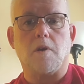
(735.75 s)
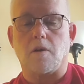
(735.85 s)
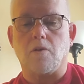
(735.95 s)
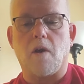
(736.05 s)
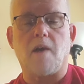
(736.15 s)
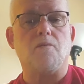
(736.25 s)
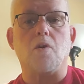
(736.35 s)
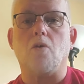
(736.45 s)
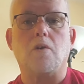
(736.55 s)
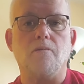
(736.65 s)
you have
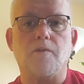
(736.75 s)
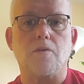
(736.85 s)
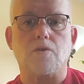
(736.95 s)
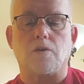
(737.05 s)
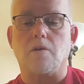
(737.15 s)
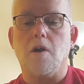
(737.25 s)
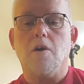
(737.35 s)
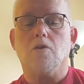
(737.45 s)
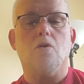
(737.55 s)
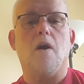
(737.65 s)
no confusion.
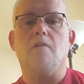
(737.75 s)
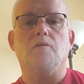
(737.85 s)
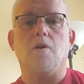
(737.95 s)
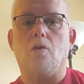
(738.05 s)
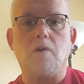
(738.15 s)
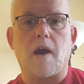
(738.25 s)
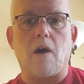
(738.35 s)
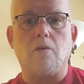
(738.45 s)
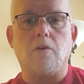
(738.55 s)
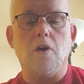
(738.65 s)
You have no
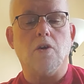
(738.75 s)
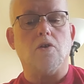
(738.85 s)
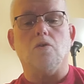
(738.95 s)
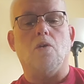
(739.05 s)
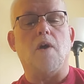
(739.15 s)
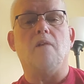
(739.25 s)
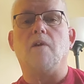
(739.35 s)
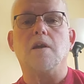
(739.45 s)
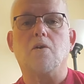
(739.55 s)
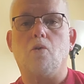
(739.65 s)
doubt. You don't have
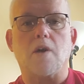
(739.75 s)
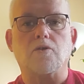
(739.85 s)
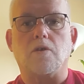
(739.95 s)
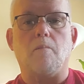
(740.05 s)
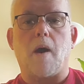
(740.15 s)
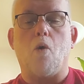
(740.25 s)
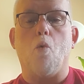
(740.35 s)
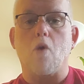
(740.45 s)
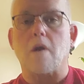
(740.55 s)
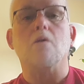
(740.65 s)
any question about
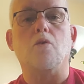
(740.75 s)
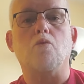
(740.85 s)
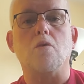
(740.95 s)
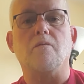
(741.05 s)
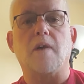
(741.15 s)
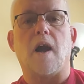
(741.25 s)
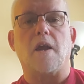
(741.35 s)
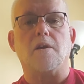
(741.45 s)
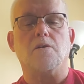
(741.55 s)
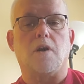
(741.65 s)
where the Word of
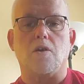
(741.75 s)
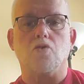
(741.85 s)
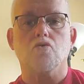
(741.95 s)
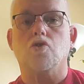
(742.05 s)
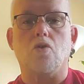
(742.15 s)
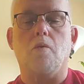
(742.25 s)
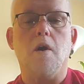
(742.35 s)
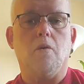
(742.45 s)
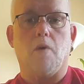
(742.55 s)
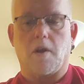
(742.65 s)
God is. Can you show,
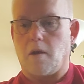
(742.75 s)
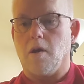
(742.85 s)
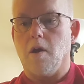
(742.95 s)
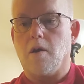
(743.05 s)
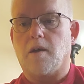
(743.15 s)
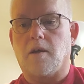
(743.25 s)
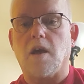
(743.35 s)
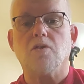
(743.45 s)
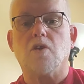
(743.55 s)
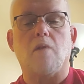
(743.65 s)
when the
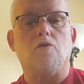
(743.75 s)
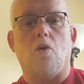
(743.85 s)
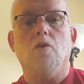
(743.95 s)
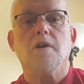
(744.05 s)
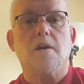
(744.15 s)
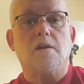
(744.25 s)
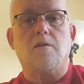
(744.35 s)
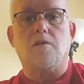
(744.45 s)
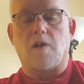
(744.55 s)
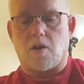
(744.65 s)
King James onlyists
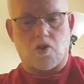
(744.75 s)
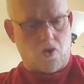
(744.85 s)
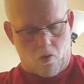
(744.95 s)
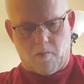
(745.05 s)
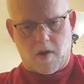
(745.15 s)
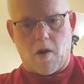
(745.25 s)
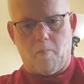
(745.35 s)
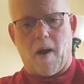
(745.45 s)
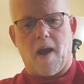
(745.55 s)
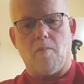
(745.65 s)
say, show me a
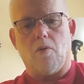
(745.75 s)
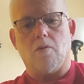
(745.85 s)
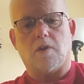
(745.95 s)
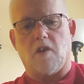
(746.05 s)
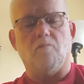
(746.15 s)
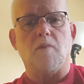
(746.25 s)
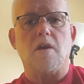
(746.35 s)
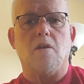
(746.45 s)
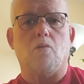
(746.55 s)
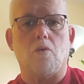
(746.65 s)
Bible. Give
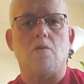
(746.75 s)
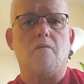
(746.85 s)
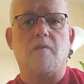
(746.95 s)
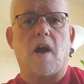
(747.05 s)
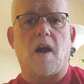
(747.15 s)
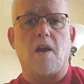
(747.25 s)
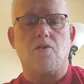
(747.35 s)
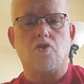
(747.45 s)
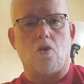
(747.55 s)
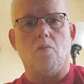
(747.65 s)
me the Word of
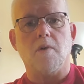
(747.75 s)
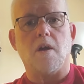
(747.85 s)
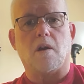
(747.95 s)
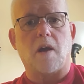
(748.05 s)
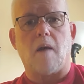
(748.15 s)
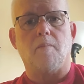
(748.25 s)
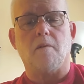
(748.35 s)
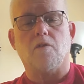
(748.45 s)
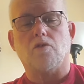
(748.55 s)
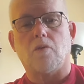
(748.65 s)
God. Show me a copy
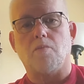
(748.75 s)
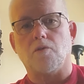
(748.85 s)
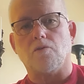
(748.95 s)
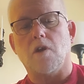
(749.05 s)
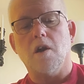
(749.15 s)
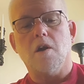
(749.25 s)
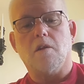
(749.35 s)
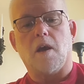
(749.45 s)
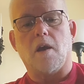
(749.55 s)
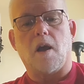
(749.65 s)
of the Scriptures
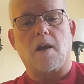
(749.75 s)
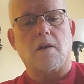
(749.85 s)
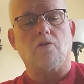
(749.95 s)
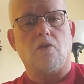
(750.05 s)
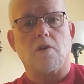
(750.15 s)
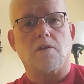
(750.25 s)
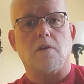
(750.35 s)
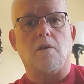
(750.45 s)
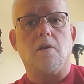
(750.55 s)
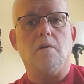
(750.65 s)
that I can trust
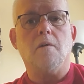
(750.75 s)
in.